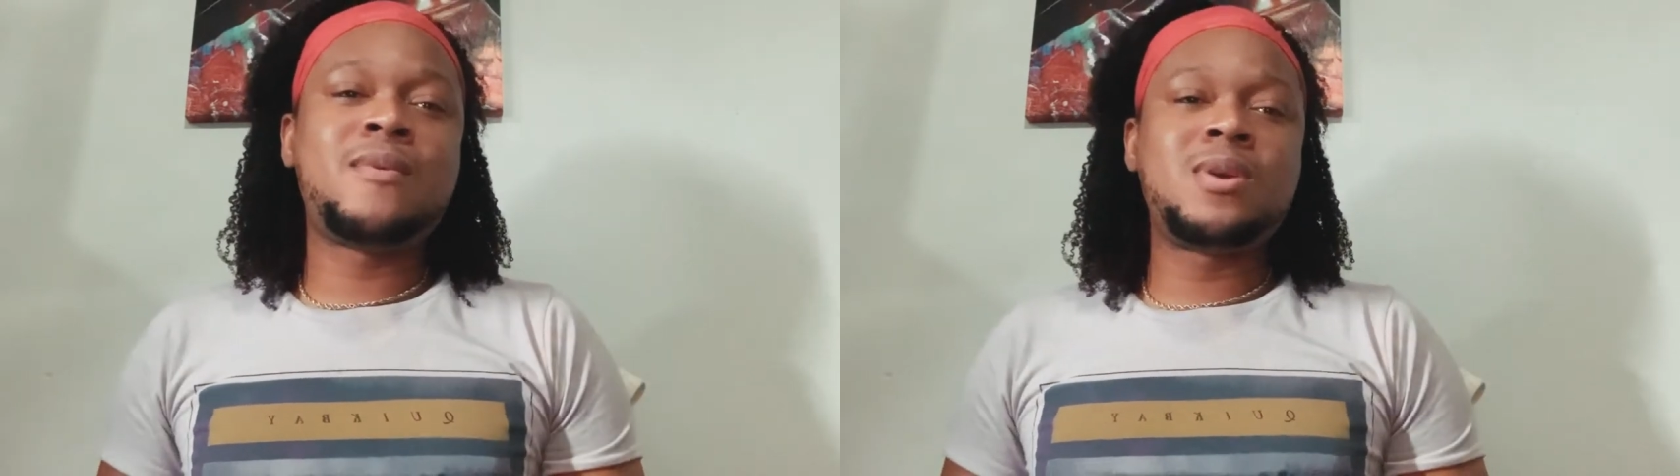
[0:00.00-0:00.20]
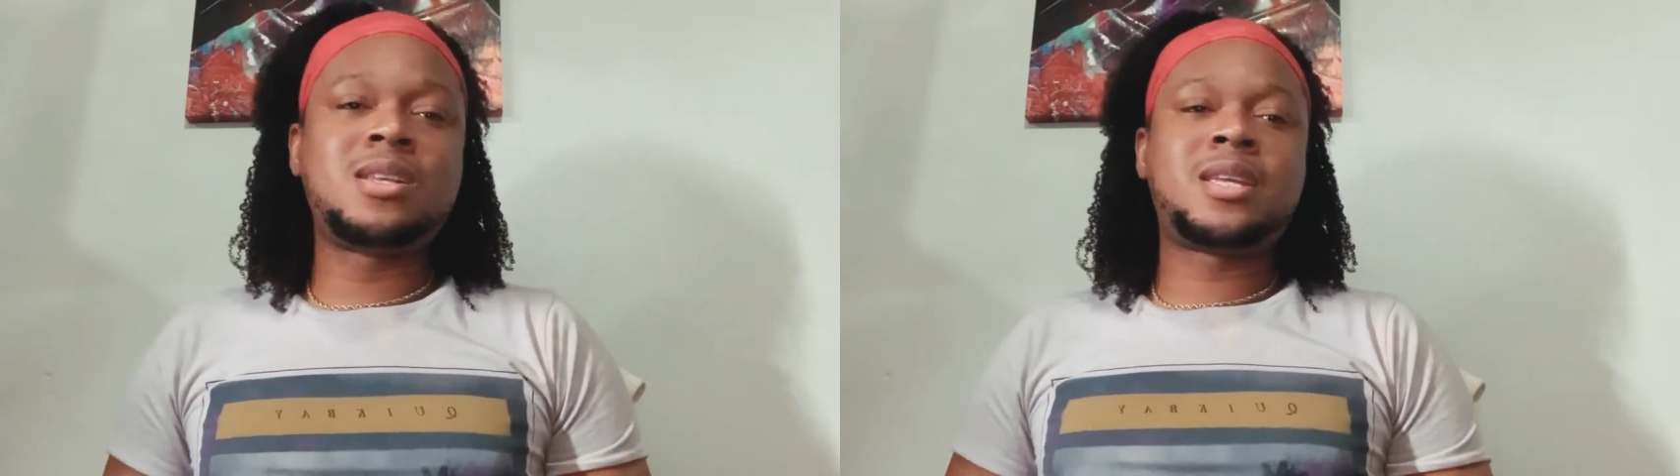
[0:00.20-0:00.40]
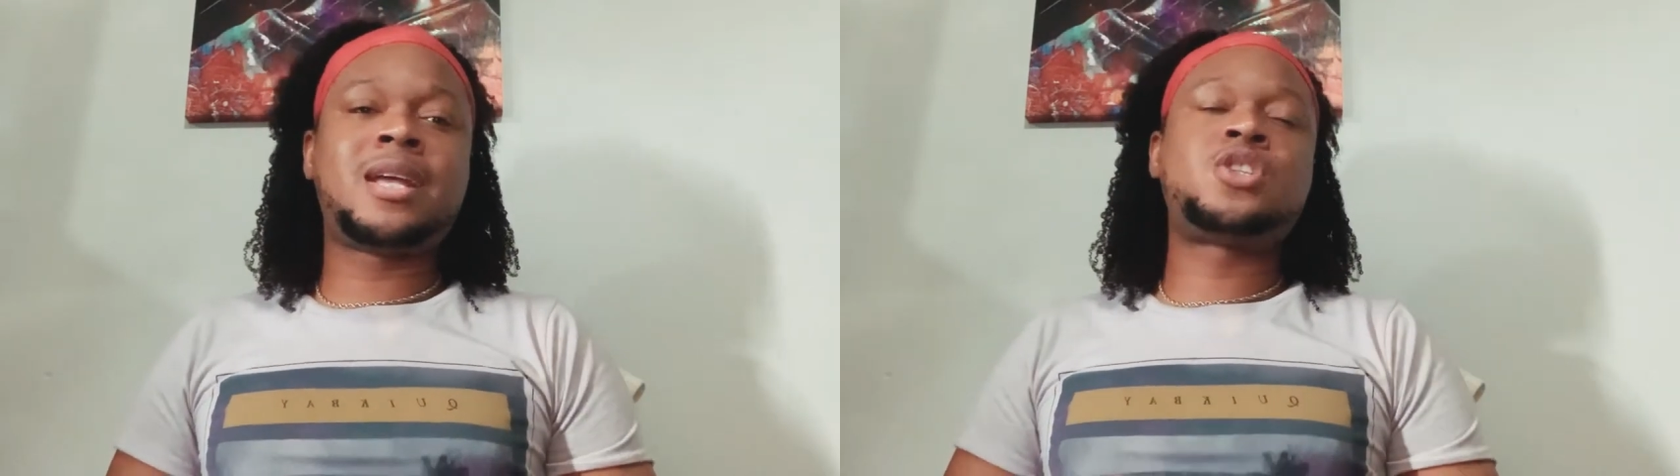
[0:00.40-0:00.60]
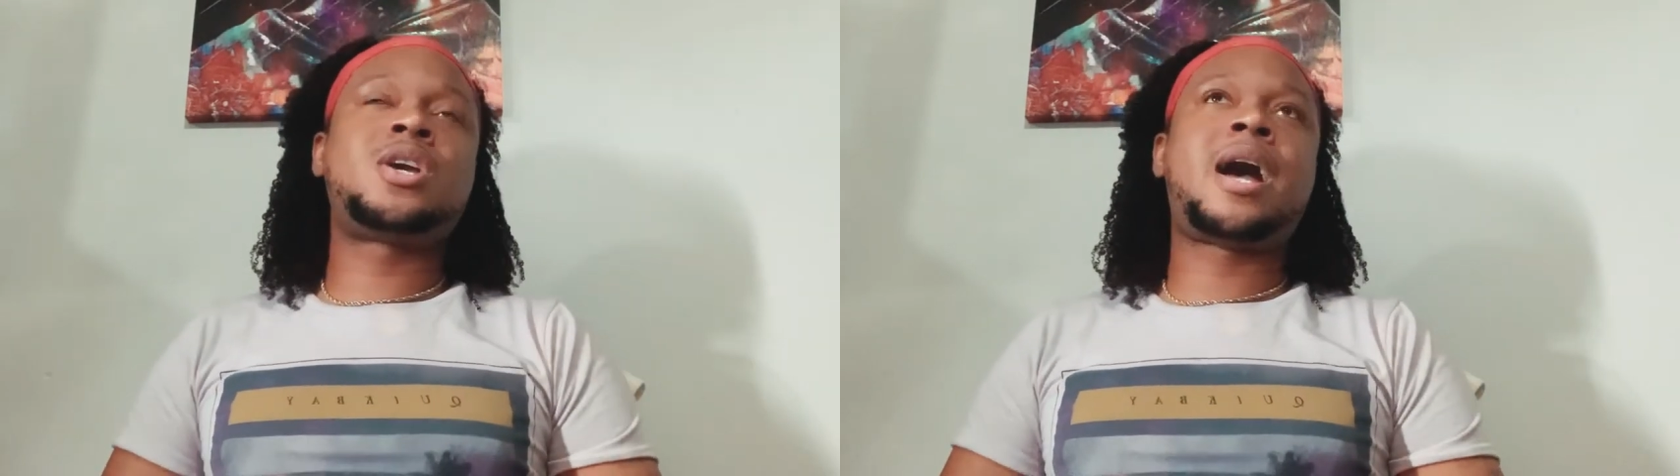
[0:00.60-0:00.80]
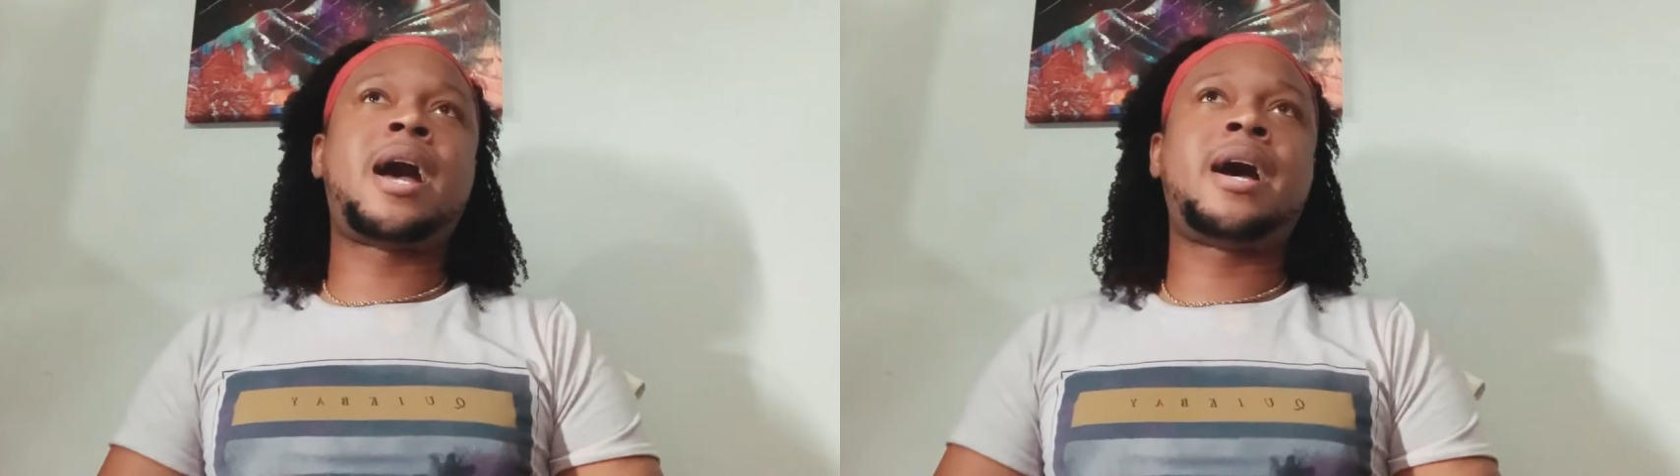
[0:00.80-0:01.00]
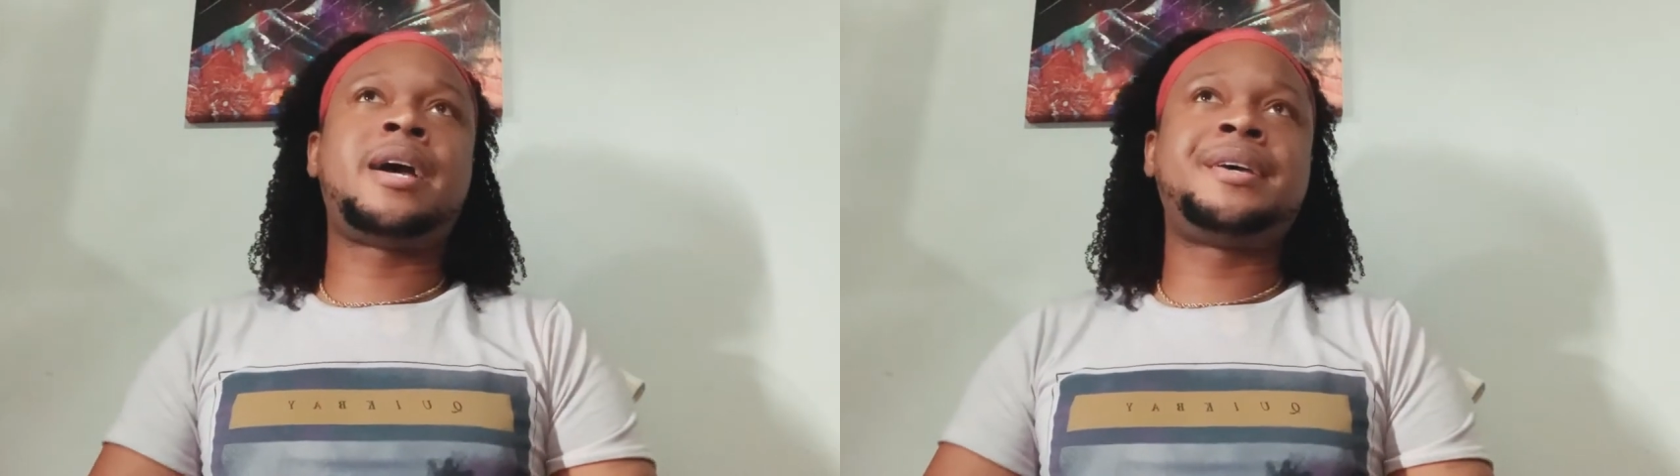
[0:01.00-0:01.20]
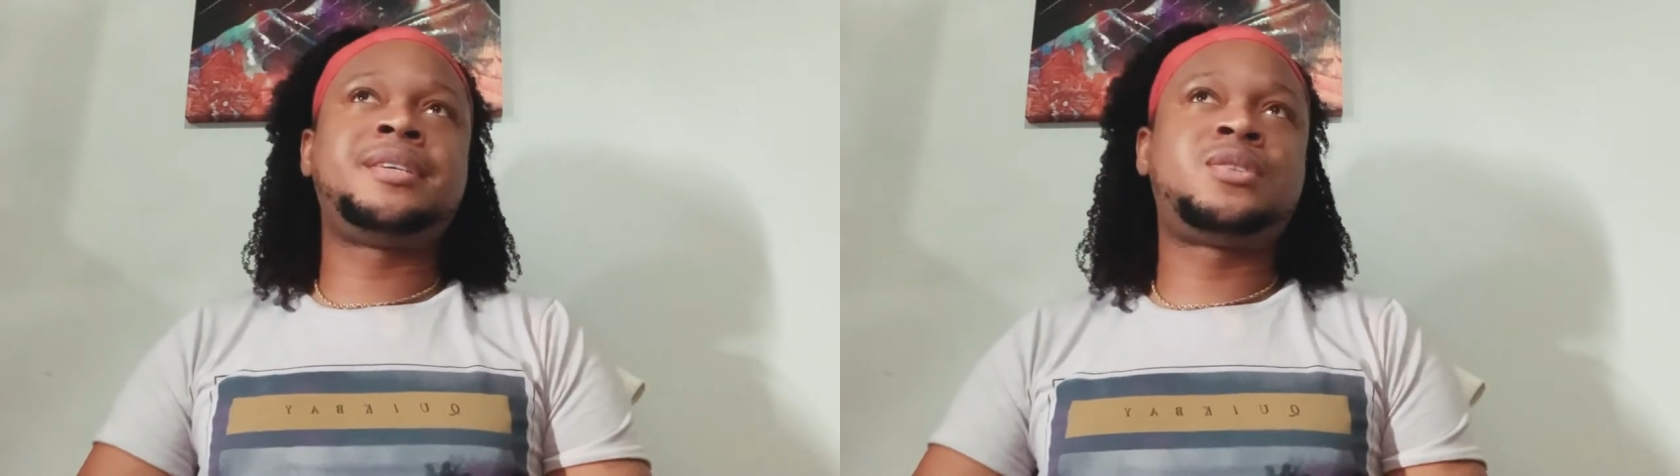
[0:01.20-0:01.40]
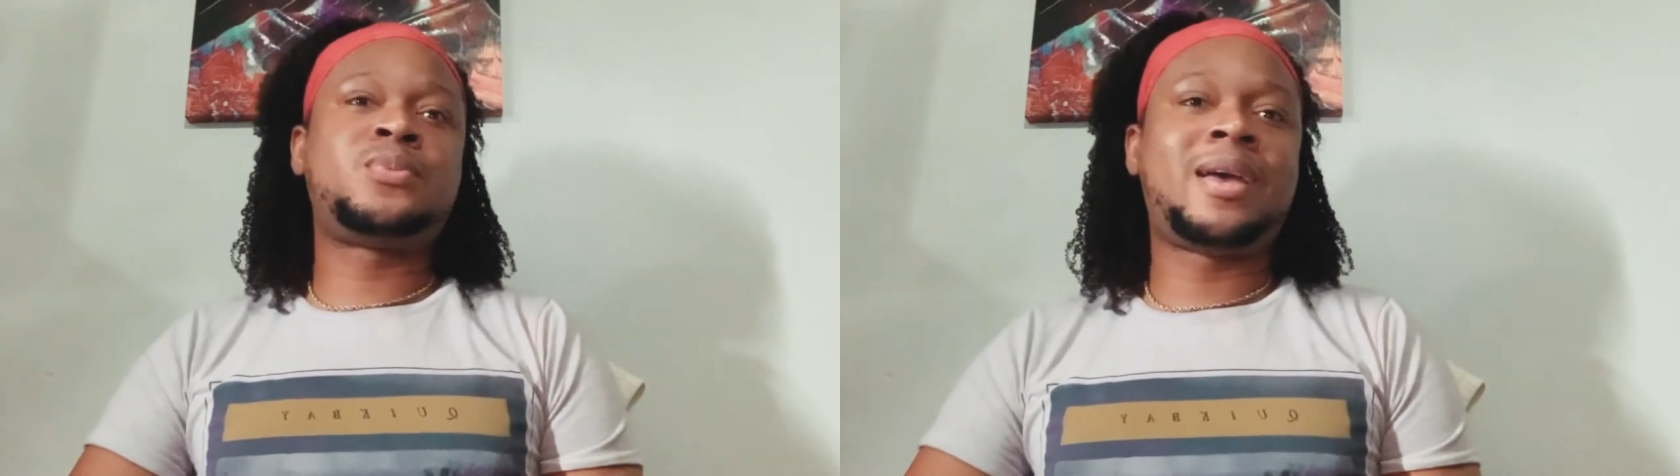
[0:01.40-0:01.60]
will catch you
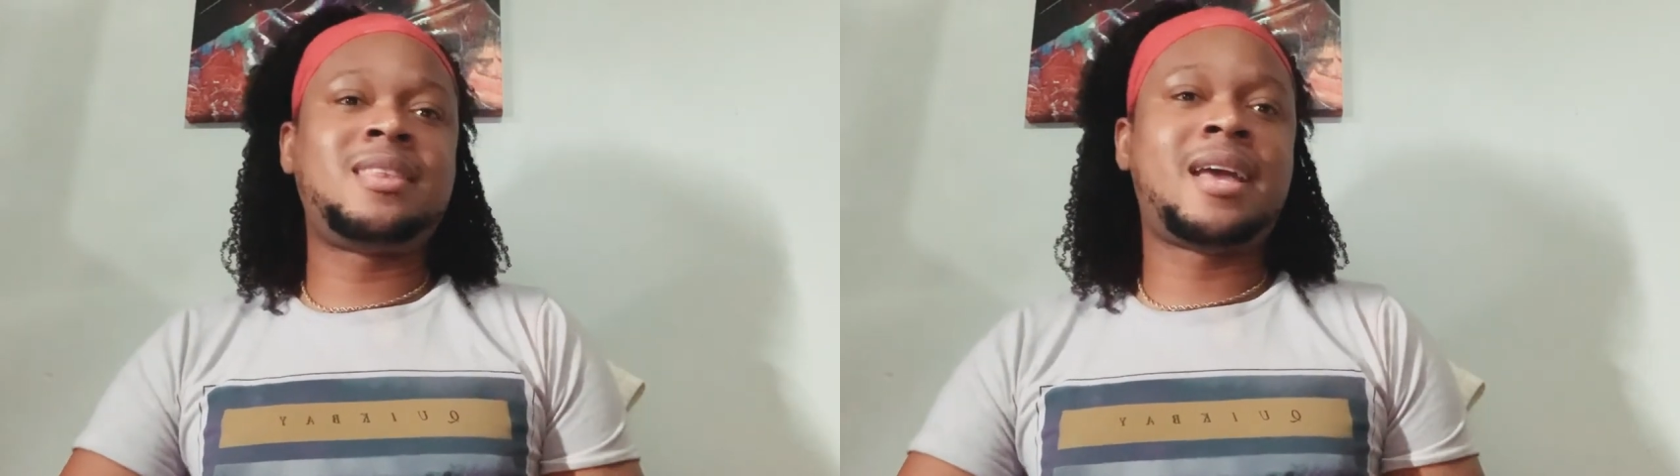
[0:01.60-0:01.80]
guys when